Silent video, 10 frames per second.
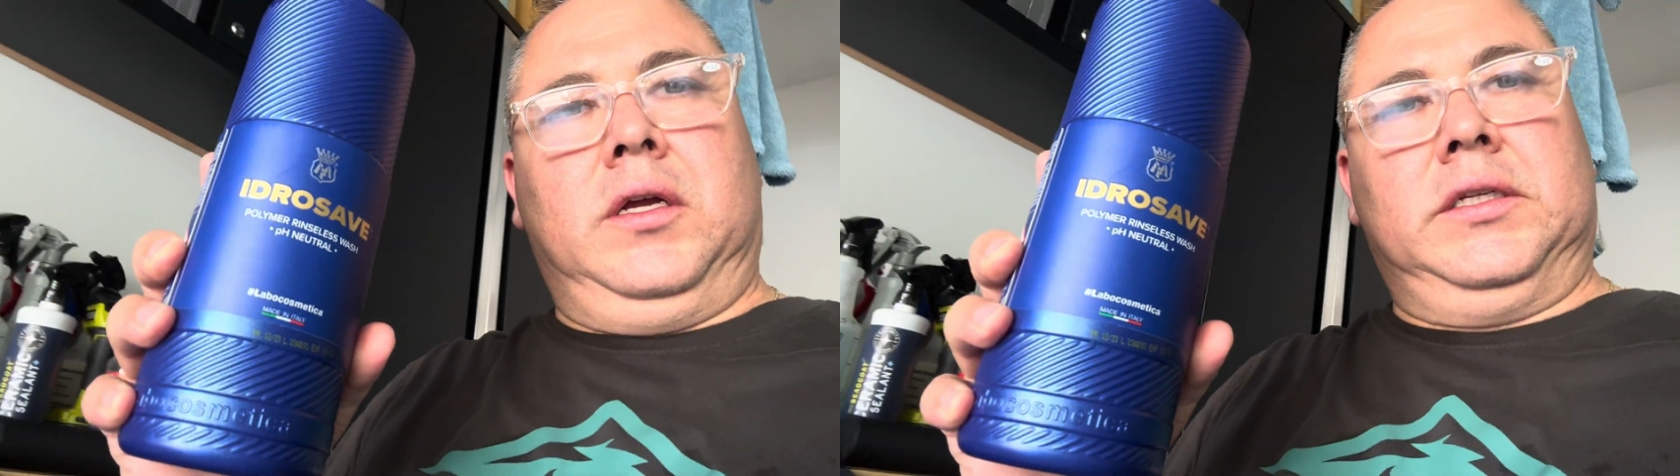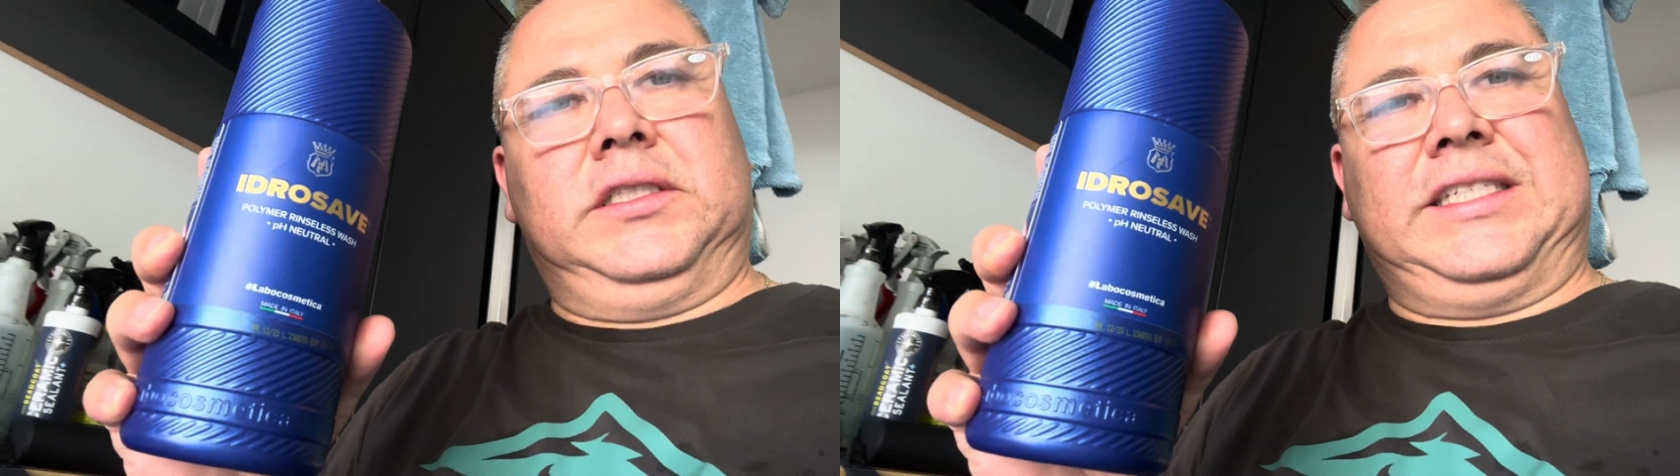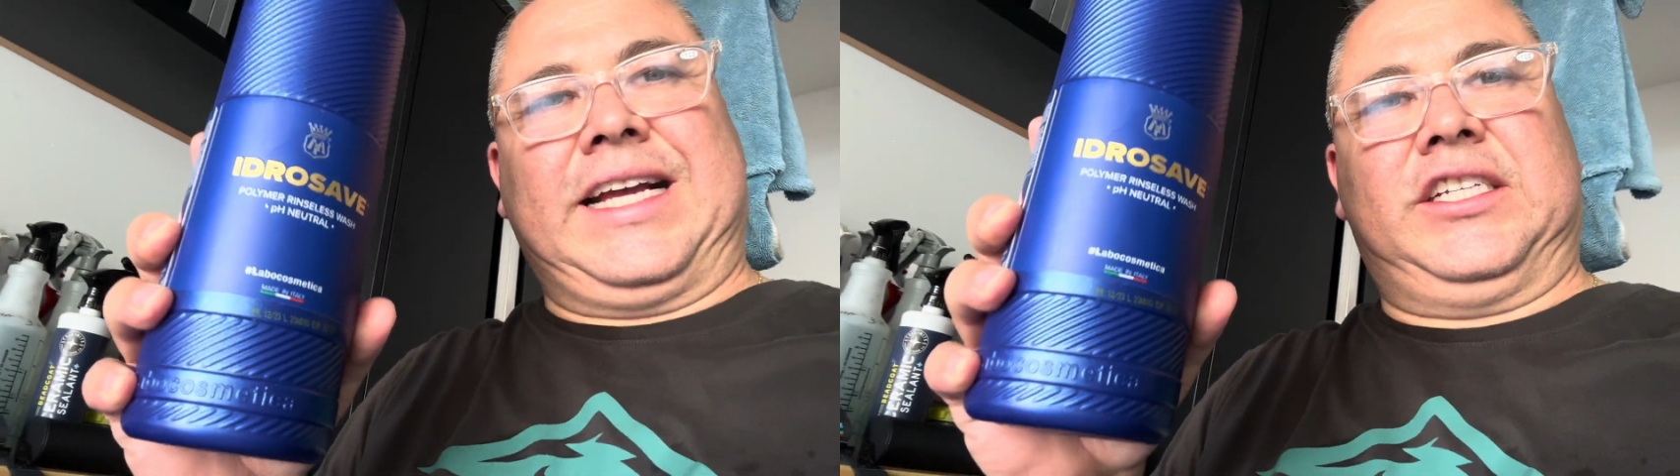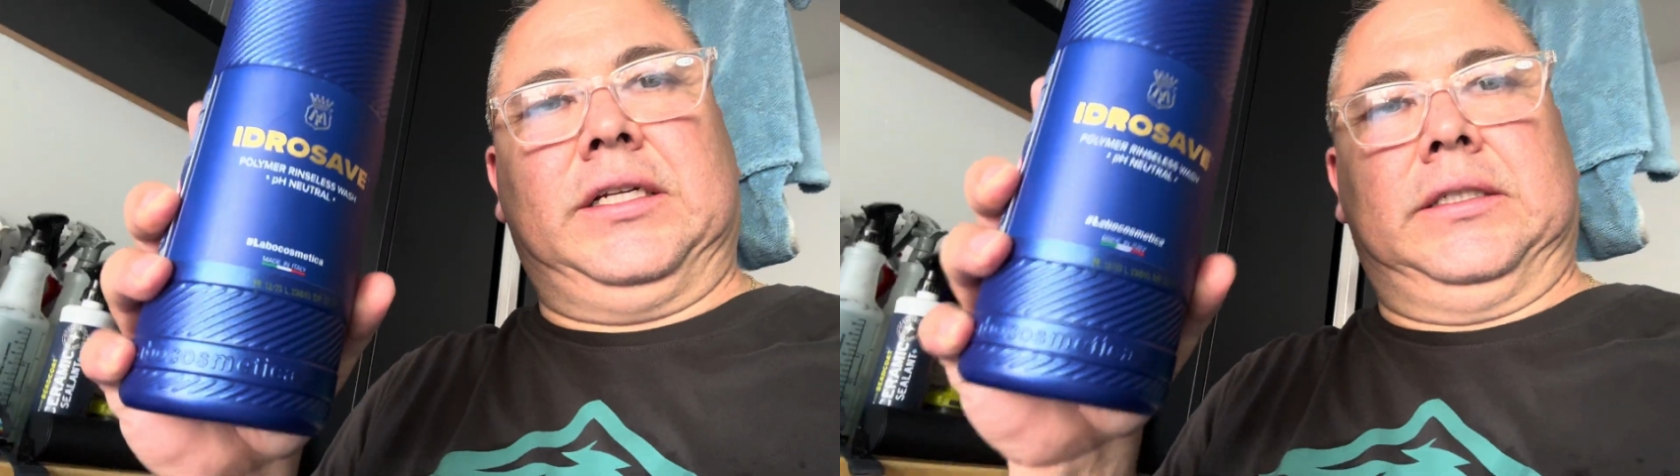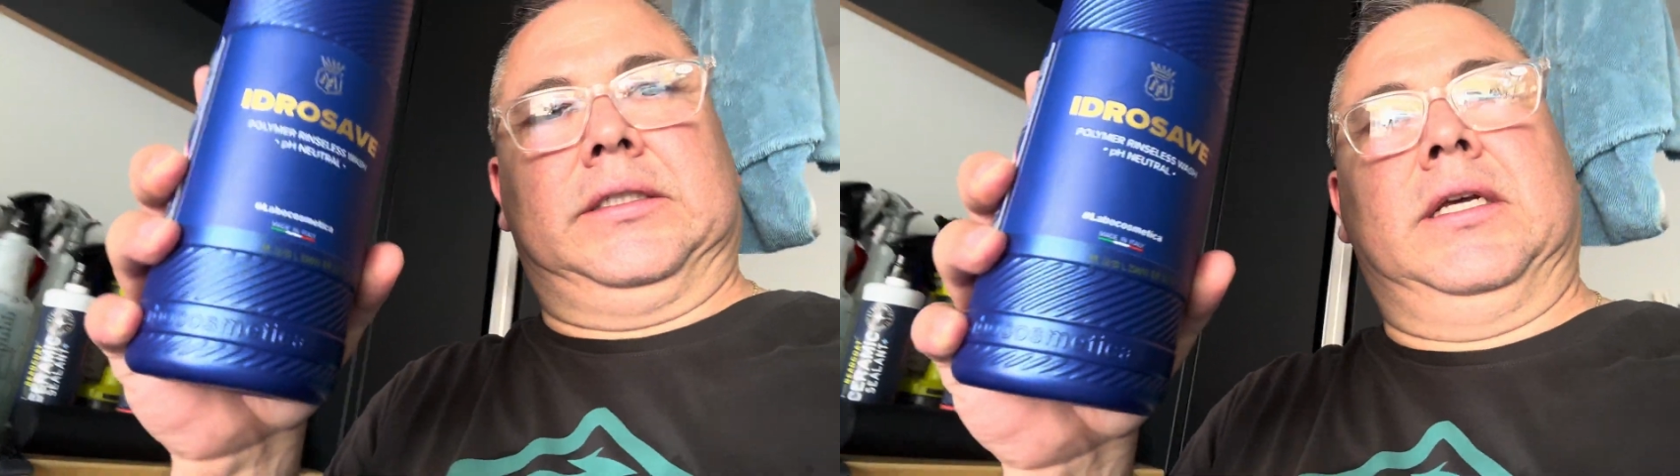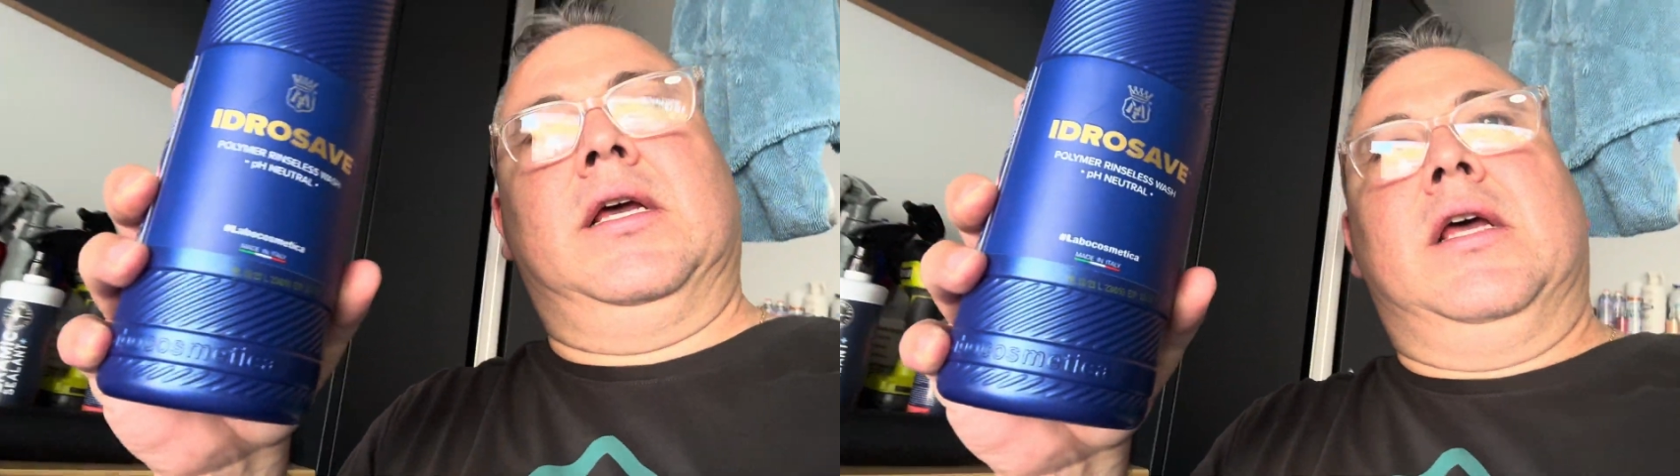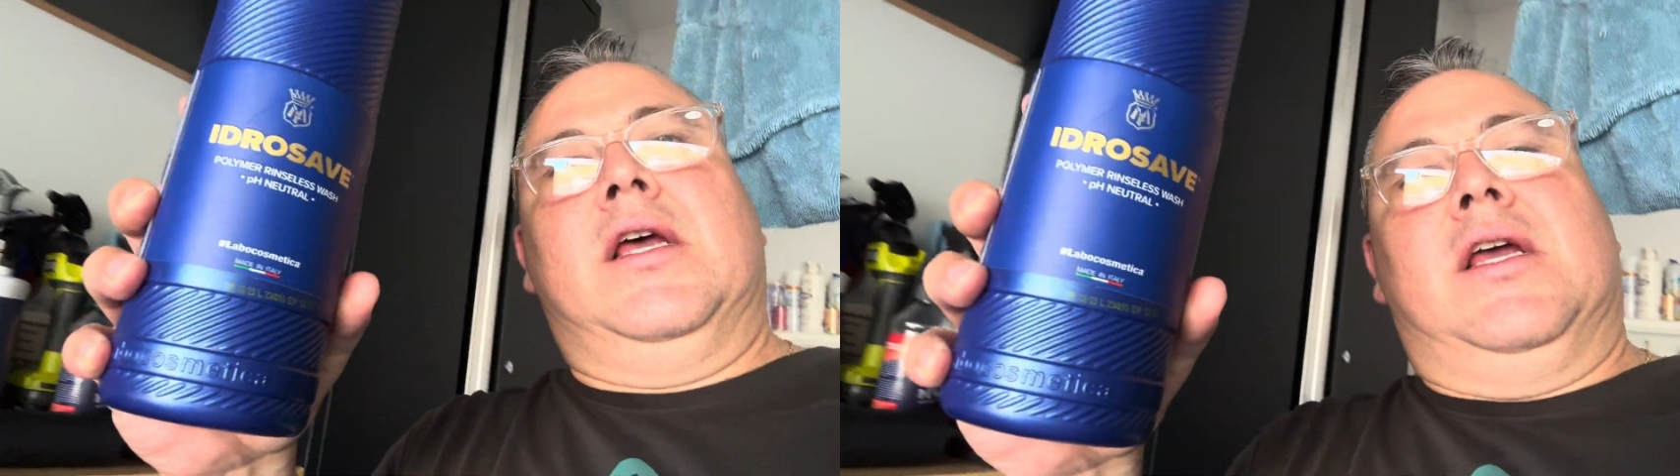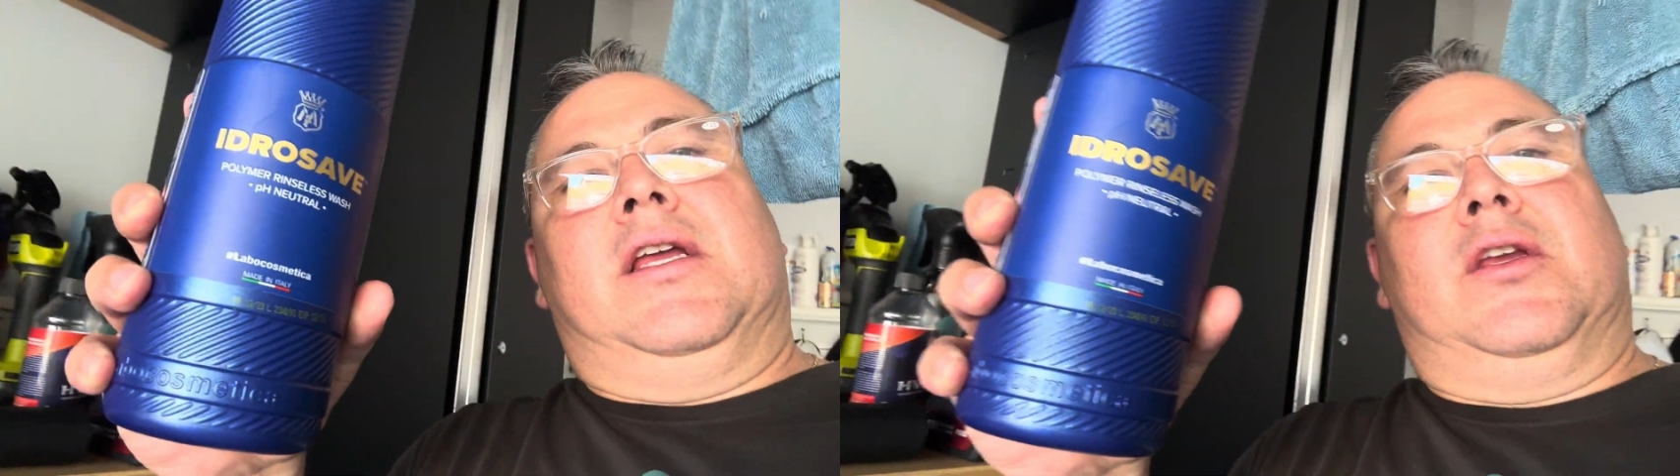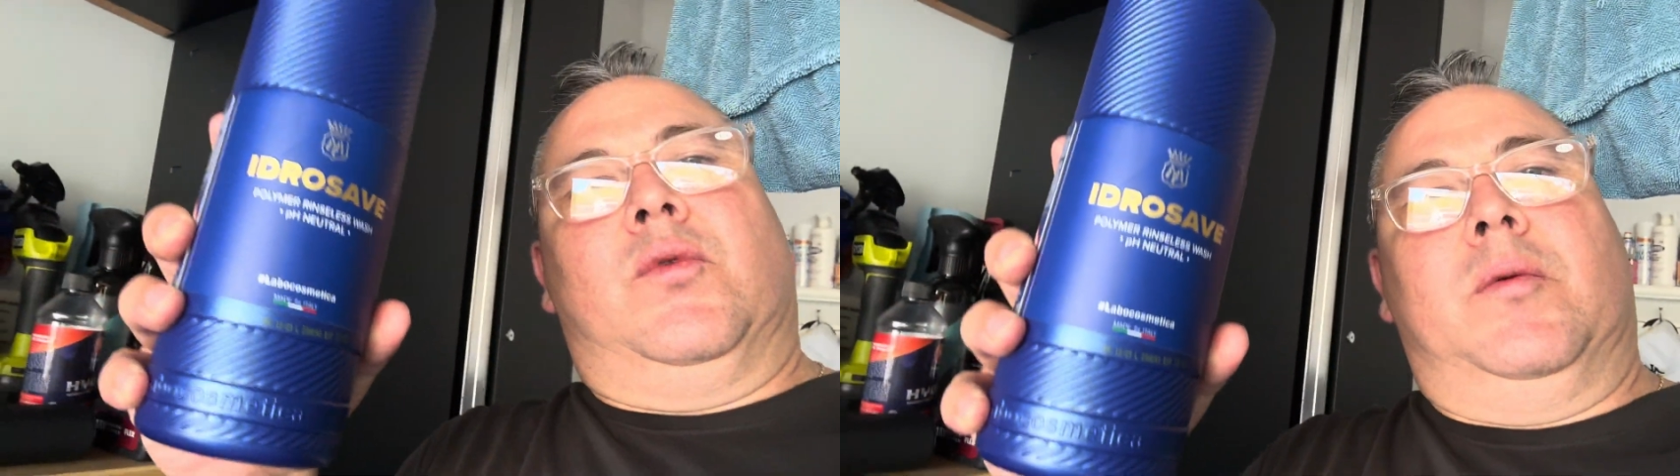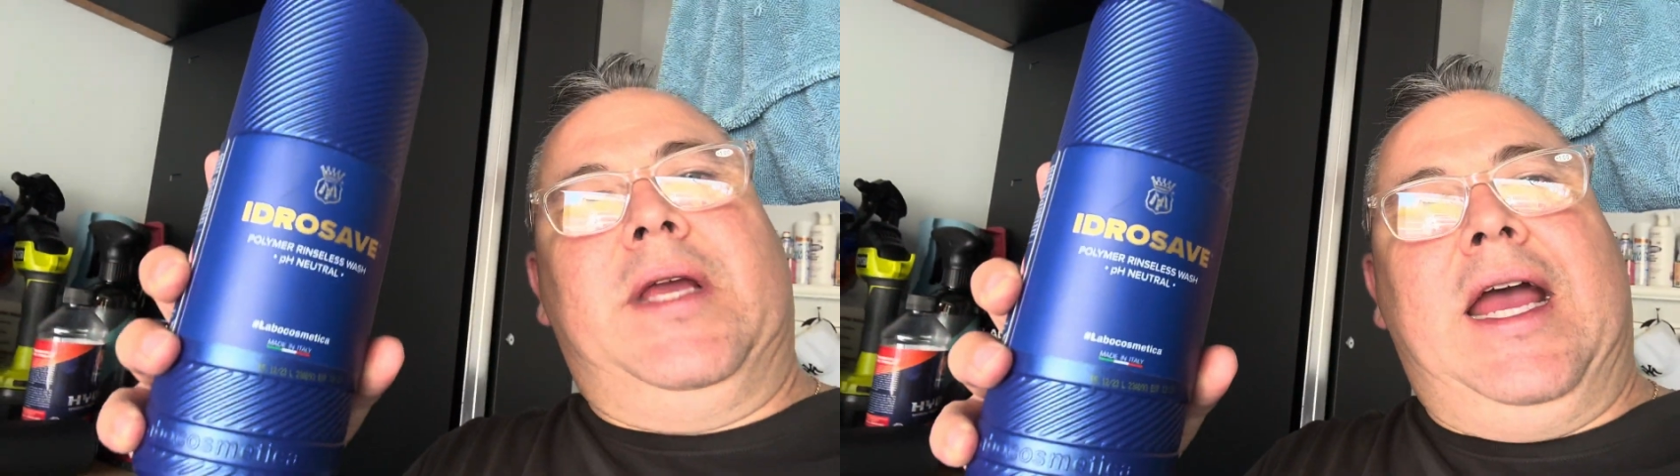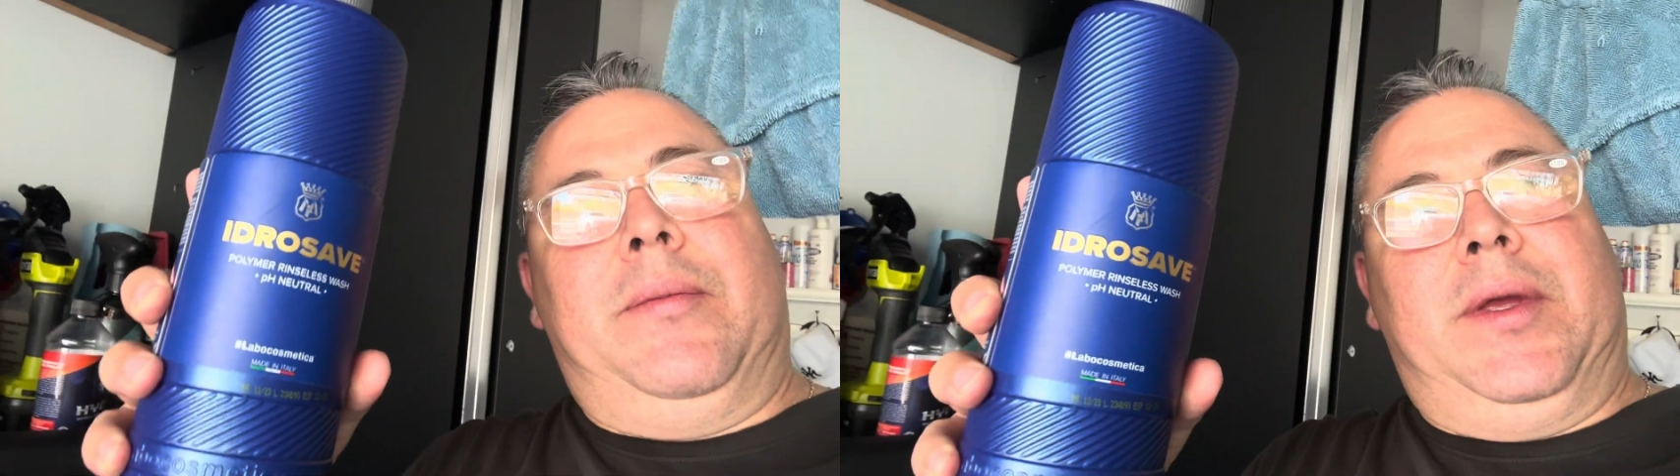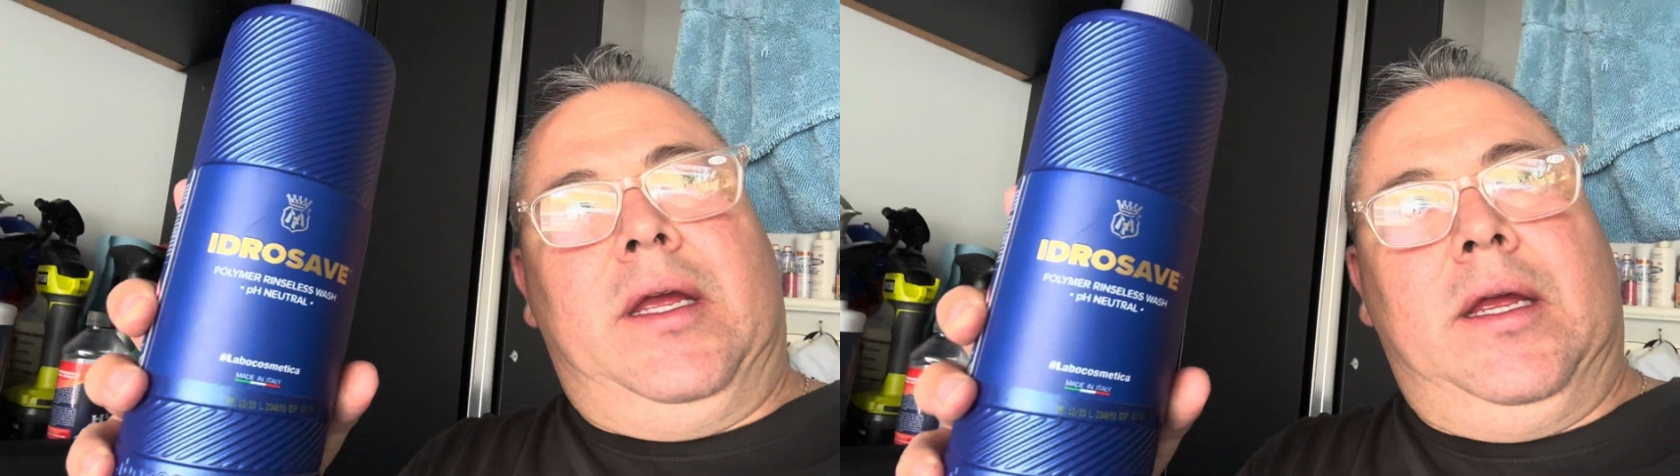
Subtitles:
sections. You will be happy.